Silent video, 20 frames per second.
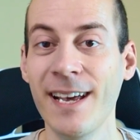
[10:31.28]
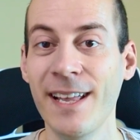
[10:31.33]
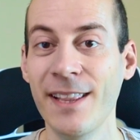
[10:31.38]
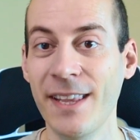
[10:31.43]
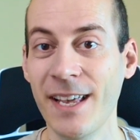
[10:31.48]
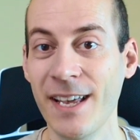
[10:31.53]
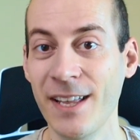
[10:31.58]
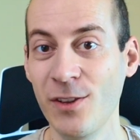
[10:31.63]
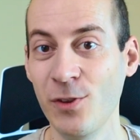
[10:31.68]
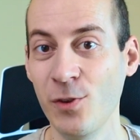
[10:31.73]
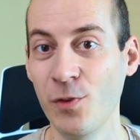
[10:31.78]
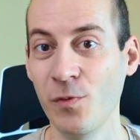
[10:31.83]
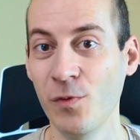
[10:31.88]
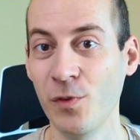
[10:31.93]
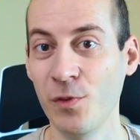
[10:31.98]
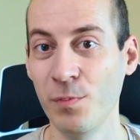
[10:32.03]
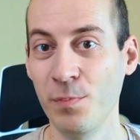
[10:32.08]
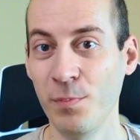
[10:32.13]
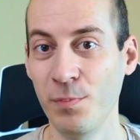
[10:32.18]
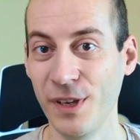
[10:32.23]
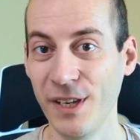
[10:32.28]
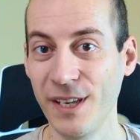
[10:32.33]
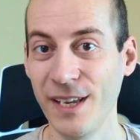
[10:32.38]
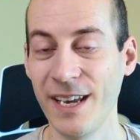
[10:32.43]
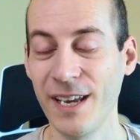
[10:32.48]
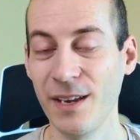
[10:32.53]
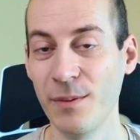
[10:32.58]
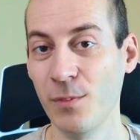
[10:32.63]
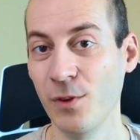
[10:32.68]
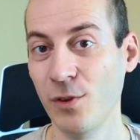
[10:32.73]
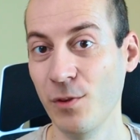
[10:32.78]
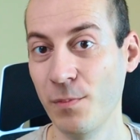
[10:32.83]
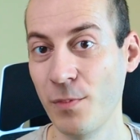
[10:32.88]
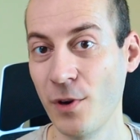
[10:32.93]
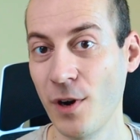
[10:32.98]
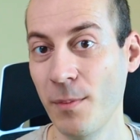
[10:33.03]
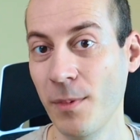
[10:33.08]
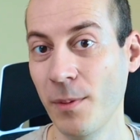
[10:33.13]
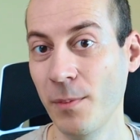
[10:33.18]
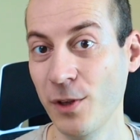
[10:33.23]
then you will be able
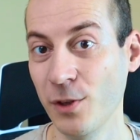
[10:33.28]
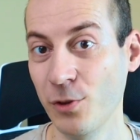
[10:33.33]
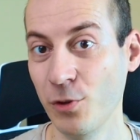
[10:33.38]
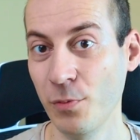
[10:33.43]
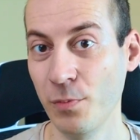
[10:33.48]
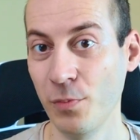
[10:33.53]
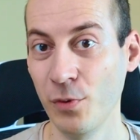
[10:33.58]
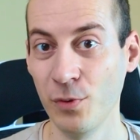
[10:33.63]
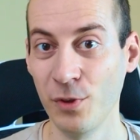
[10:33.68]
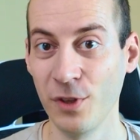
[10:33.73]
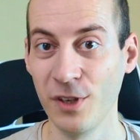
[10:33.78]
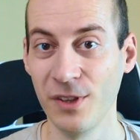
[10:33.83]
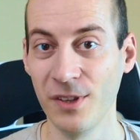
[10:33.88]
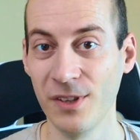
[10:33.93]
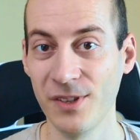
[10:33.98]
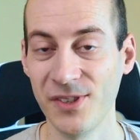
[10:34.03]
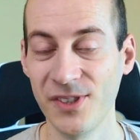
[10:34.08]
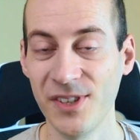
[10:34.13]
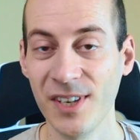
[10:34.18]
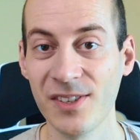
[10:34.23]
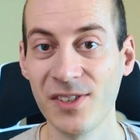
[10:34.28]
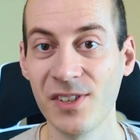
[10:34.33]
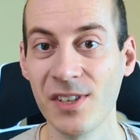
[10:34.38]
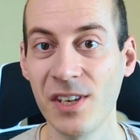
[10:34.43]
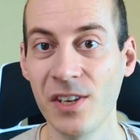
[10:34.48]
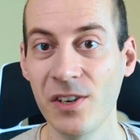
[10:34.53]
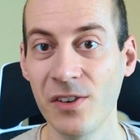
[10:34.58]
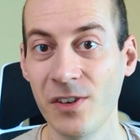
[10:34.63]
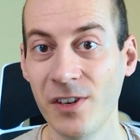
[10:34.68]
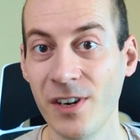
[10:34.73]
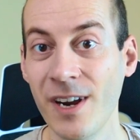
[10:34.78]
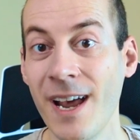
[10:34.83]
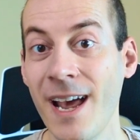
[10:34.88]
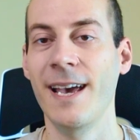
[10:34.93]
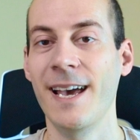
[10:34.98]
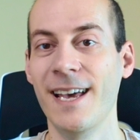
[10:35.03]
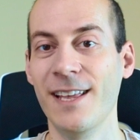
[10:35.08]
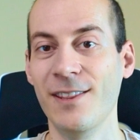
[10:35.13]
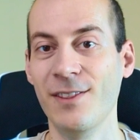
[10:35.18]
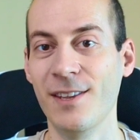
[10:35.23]
probably to put in the 6th gear
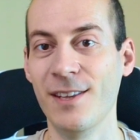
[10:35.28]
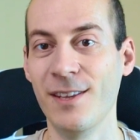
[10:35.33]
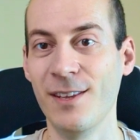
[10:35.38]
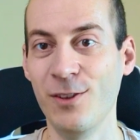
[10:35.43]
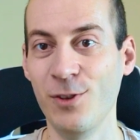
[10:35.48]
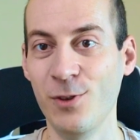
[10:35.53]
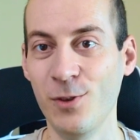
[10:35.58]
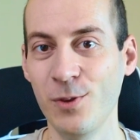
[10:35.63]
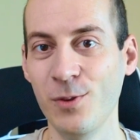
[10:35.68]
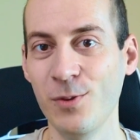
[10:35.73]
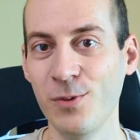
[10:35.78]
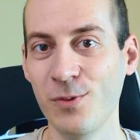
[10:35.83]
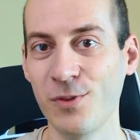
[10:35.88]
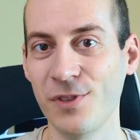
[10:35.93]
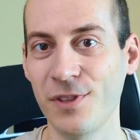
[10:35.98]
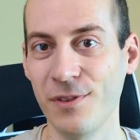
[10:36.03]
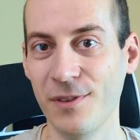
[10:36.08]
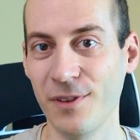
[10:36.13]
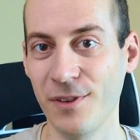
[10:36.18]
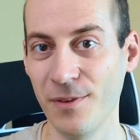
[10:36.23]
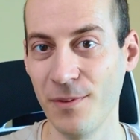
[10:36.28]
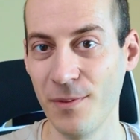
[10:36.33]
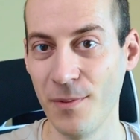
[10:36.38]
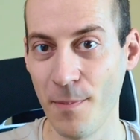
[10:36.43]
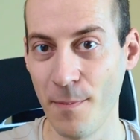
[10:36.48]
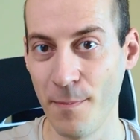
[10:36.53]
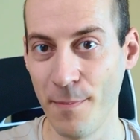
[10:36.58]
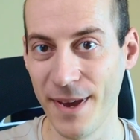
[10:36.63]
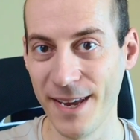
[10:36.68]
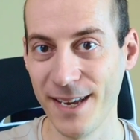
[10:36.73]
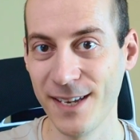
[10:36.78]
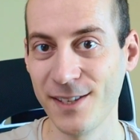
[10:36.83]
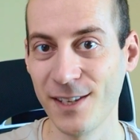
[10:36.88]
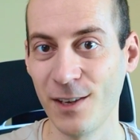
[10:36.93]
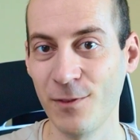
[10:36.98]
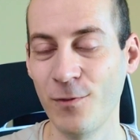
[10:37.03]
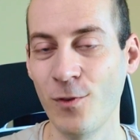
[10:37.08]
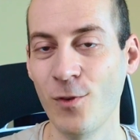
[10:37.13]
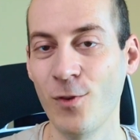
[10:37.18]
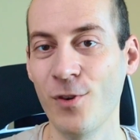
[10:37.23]
and use the basic
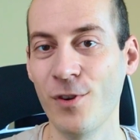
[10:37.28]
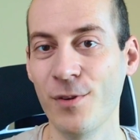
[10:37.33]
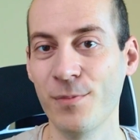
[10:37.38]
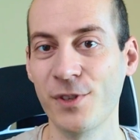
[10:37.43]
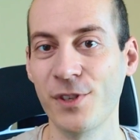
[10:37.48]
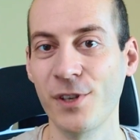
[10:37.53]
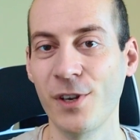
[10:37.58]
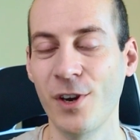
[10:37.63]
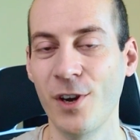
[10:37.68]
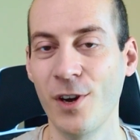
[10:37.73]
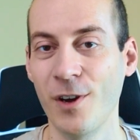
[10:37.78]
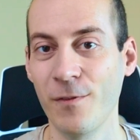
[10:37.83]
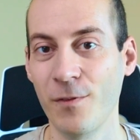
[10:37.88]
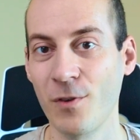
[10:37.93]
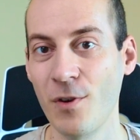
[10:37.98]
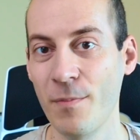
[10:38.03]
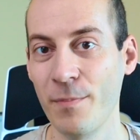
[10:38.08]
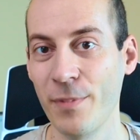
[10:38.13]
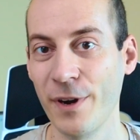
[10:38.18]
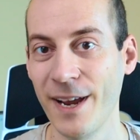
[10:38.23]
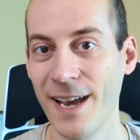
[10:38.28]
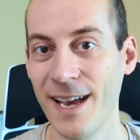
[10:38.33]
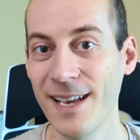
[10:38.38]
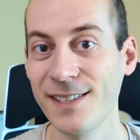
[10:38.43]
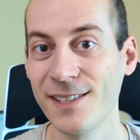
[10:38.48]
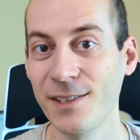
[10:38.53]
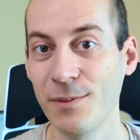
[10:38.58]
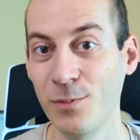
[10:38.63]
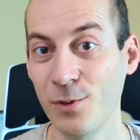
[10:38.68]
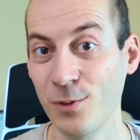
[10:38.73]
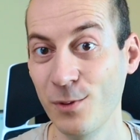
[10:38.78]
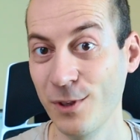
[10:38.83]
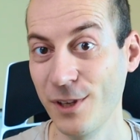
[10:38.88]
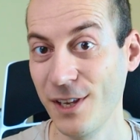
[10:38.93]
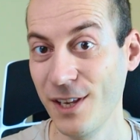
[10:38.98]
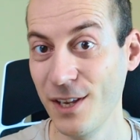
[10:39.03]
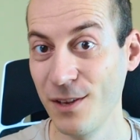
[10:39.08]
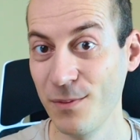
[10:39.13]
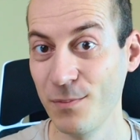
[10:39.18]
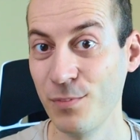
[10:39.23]
forms of comprehensible
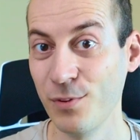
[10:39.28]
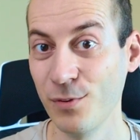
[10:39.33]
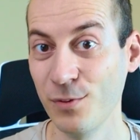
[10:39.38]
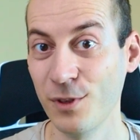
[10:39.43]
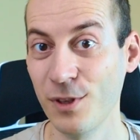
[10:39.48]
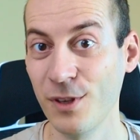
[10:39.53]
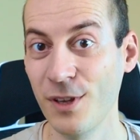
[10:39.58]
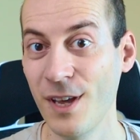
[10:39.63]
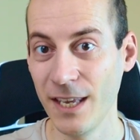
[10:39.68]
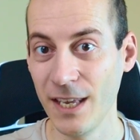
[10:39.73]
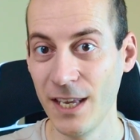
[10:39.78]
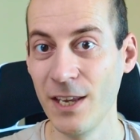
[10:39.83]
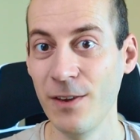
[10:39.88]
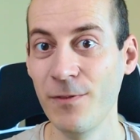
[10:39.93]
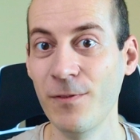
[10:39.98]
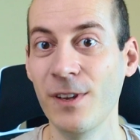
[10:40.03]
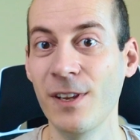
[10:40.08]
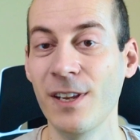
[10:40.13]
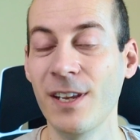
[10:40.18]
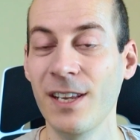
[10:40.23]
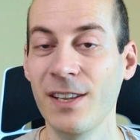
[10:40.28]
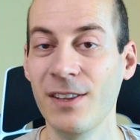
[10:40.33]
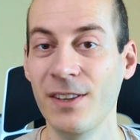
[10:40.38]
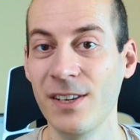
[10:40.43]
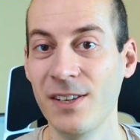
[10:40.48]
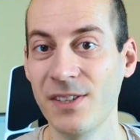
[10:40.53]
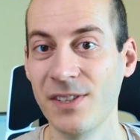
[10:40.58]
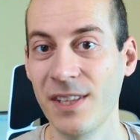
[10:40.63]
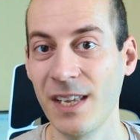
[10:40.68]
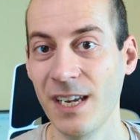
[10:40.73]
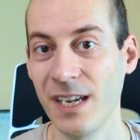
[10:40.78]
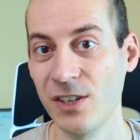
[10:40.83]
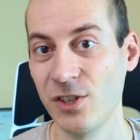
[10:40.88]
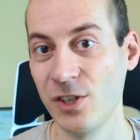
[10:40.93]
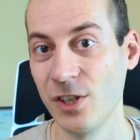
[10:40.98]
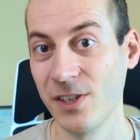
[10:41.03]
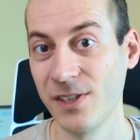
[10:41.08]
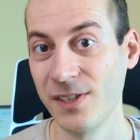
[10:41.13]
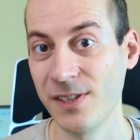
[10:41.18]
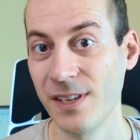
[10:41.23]
input even in these
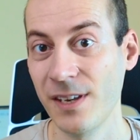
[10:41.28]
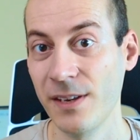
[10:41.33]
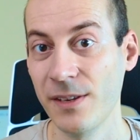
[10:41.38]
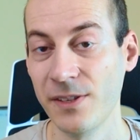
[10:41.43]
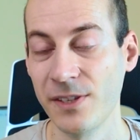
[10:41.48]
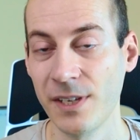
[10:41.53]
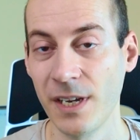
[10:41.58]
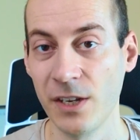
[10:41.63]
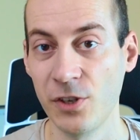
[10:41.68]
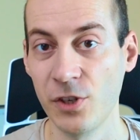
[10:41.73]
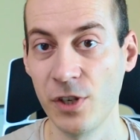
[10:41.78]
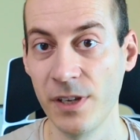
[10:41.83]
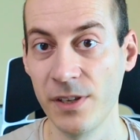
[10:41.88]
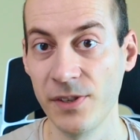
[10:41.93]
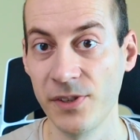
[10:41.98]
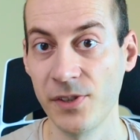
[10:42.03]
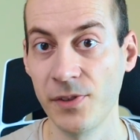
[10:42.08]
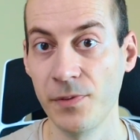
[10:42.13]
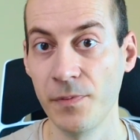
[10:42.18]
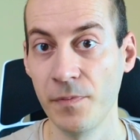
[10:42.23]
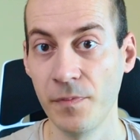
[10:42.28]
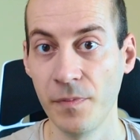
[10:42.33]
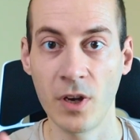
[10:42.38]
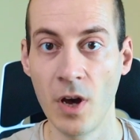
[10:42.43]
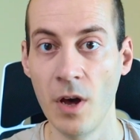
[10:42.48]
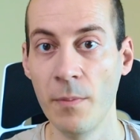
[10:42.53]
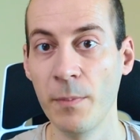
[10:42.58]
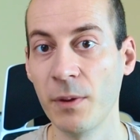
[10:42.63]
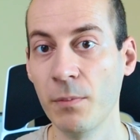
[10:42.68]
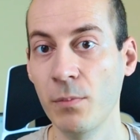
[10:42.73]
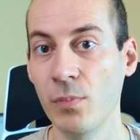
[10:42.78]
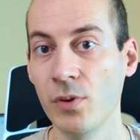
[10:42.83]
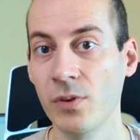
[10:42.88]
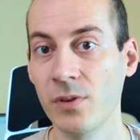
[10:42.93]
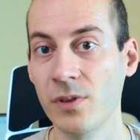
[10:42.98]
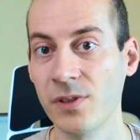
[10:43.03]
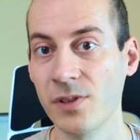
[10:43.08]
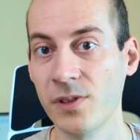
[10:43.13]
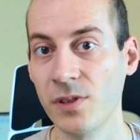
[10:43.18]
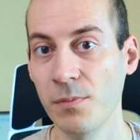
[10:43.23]
stages, such as comic
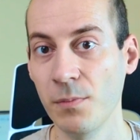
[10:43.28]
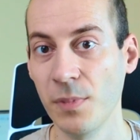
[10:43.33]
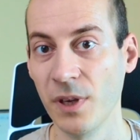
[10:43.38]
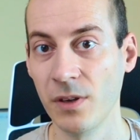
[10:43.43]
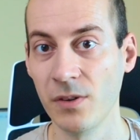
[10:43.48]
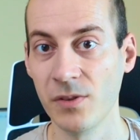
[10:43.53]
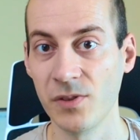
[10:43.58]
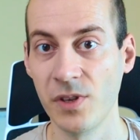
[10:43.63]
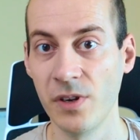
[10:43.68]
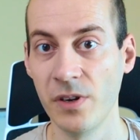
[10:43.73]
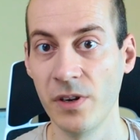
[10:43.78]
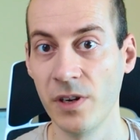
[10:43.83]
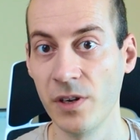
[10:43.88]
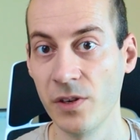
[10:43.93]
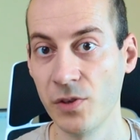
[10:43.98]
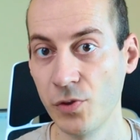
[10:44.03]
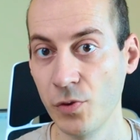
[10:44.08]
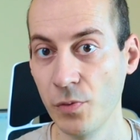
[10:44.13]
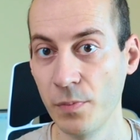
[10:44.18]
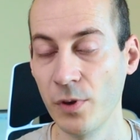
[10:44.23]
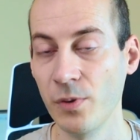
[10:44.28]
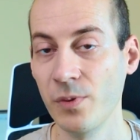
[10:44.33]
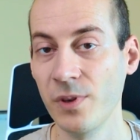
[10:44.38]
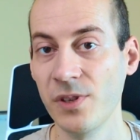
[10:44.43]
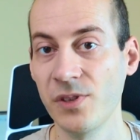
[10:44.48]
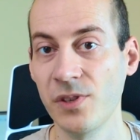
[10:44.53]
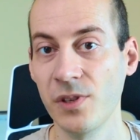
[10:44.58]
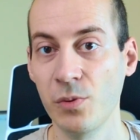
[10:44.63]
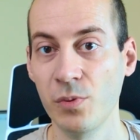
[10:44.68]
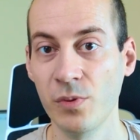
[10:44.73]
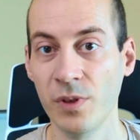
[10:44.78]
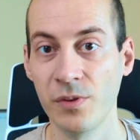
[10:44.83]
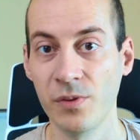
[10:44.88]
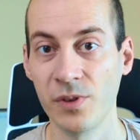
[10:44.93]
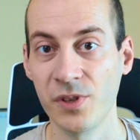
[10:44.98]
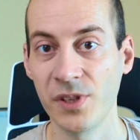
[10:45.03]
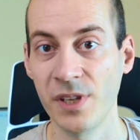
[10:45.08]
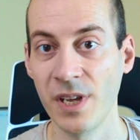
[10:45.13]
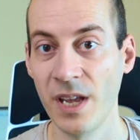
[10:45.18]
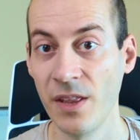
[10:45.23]
books, because they are super easy to
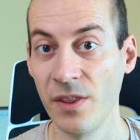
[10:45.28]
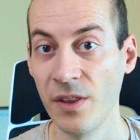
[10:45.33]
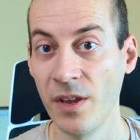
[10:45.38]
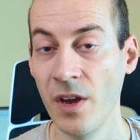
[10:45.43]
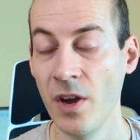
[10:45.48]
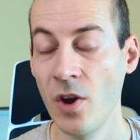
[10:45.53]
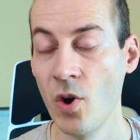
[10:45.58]
understand,